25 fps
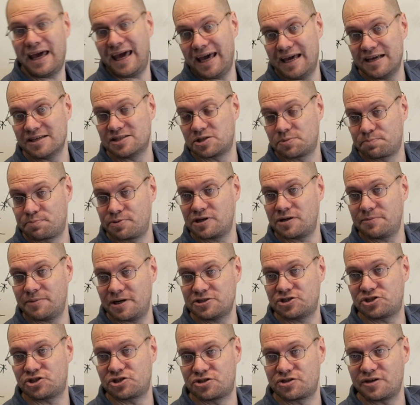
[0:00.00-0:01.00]
hey, it's pretty
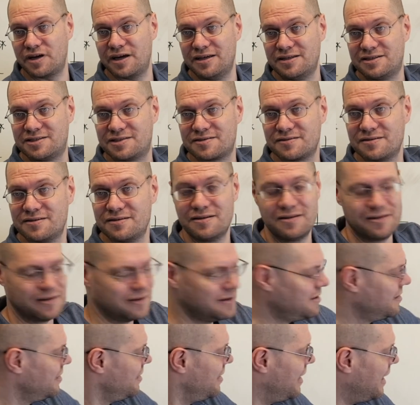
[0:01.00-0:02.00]
much straight.
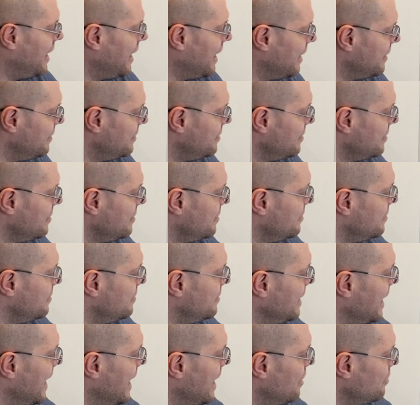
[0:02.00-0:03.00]
And
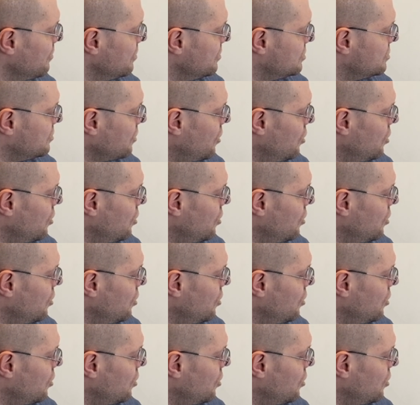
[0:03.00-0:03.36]
now it's